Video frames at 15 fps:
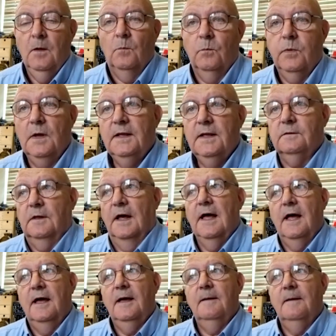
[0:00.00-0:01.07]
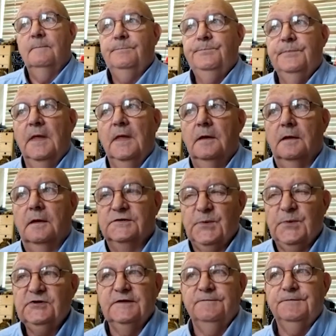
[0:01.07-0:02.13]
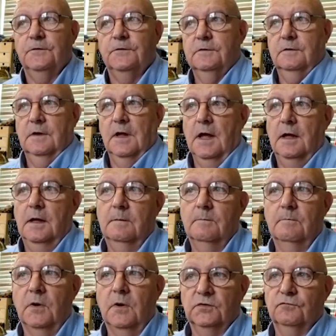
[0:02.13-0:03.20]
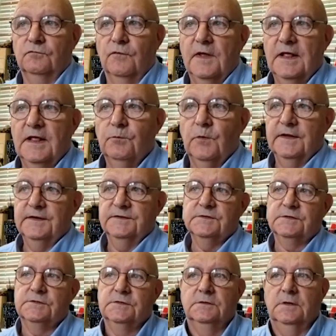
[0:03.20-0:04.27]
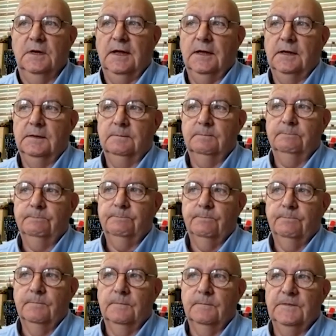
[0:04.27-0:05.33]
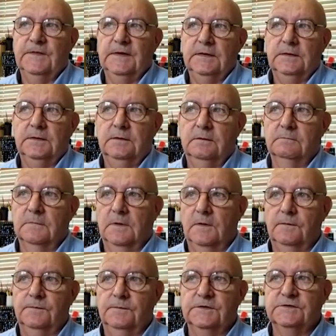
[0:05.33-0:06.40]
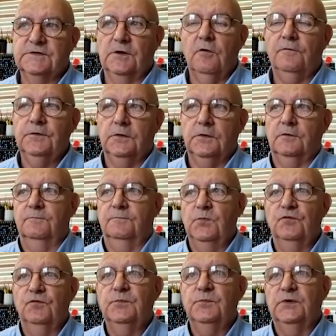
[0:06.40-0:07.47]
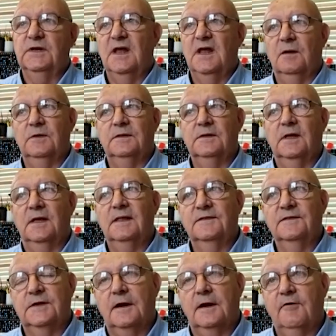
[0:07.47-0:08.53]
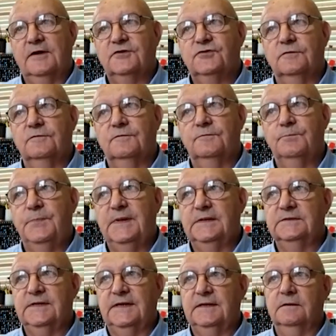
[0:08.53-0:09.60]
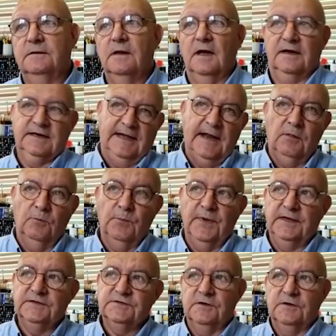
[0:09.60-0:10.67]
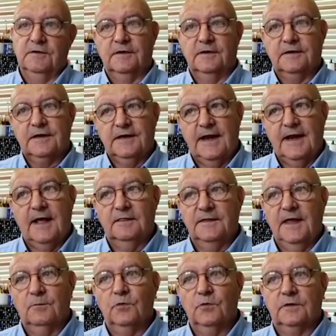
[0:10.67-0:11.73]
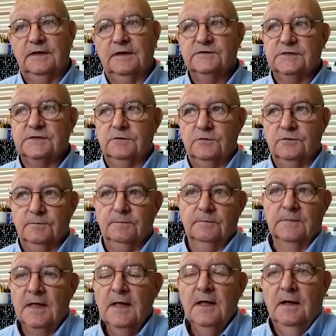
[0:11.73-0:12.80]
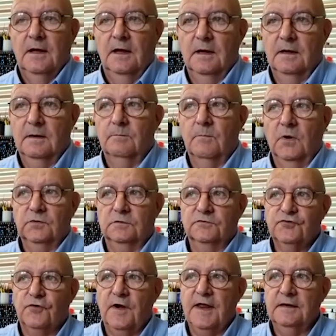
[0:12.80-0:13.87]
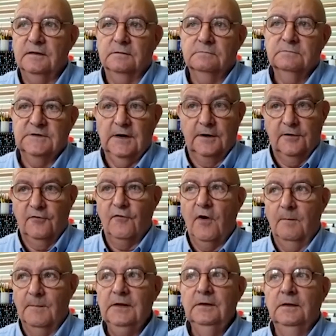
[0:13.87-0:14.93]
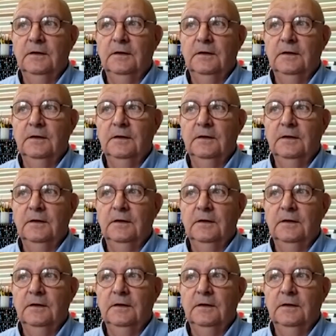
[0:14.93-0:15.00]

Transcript: Well, especially for model railways, there's an awful lot of movement now in the direction of building a canal basin and a canal network into your model train diorama.